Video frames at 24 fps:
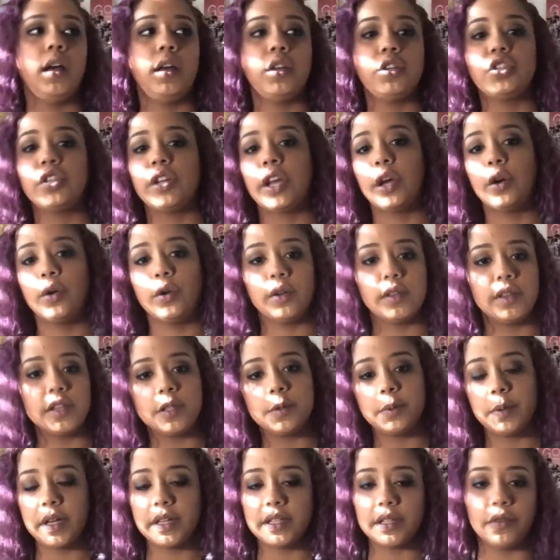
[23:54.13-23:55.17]
should I go to this
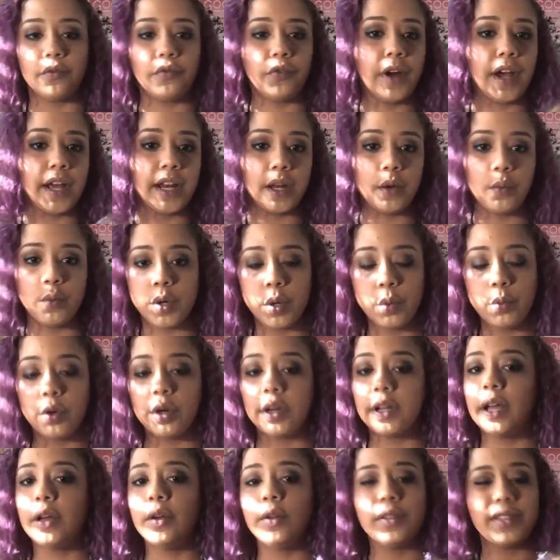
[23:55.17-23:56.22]
place on Friday, would it
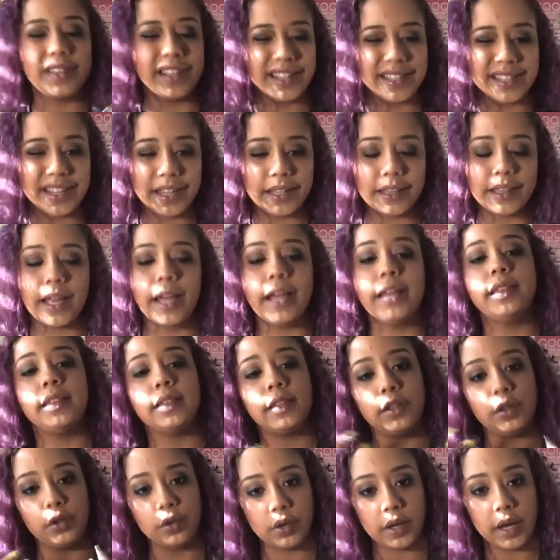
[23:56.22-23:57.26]
work out, things like that,
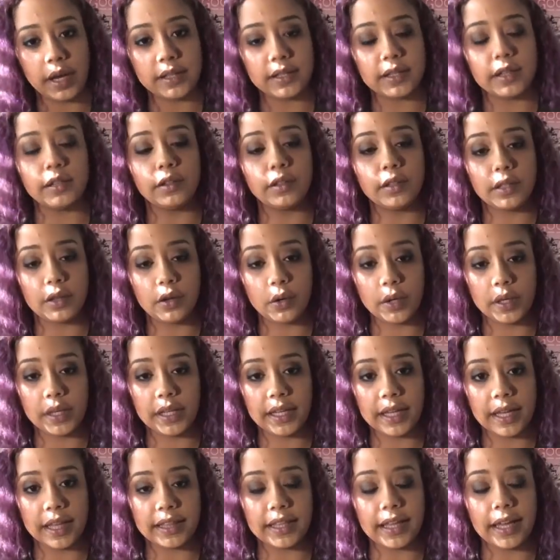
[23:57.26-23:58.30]
then you guys can
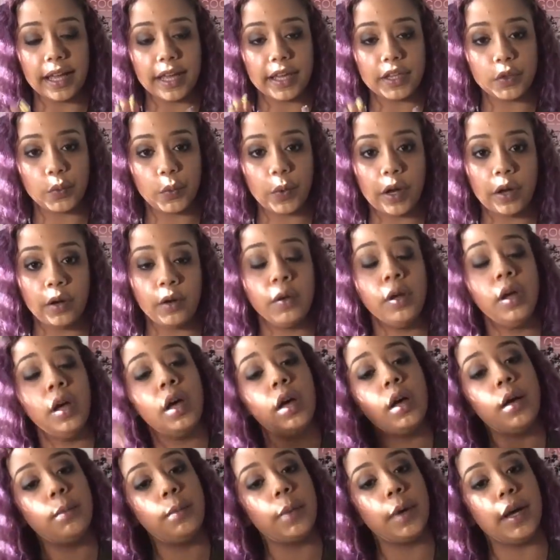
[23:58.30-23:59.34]
totally get that as well.
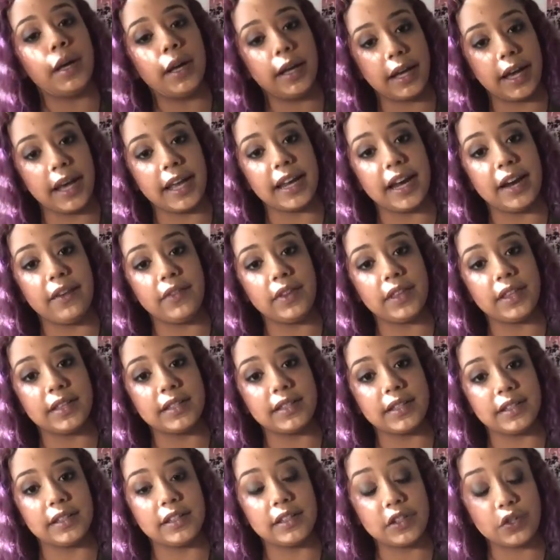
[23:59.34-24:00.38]
But again,
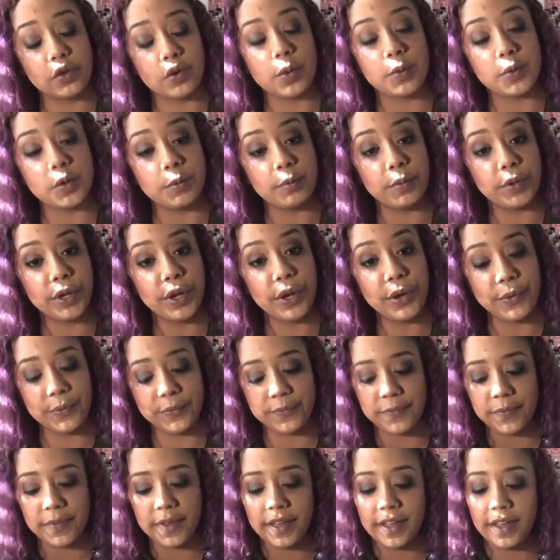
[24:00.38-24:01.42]
everything's in the description below.
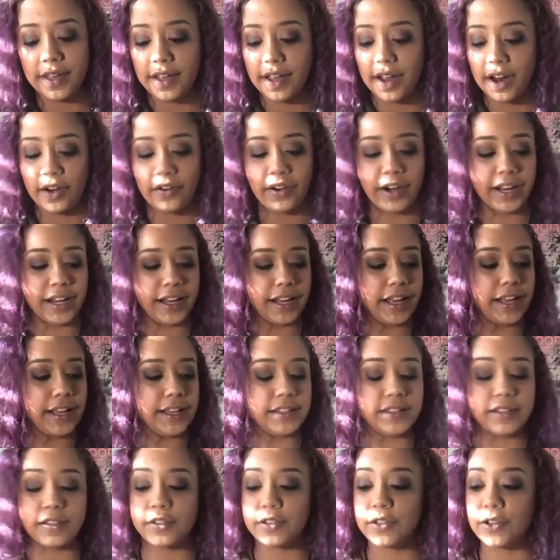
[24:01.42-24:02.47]
All right,
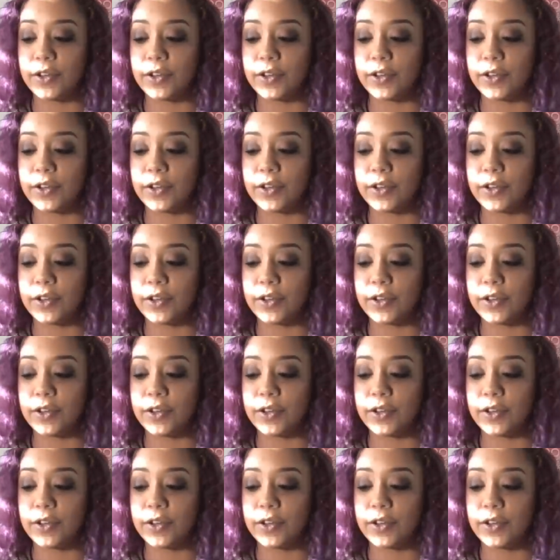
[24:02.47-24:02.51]
guys,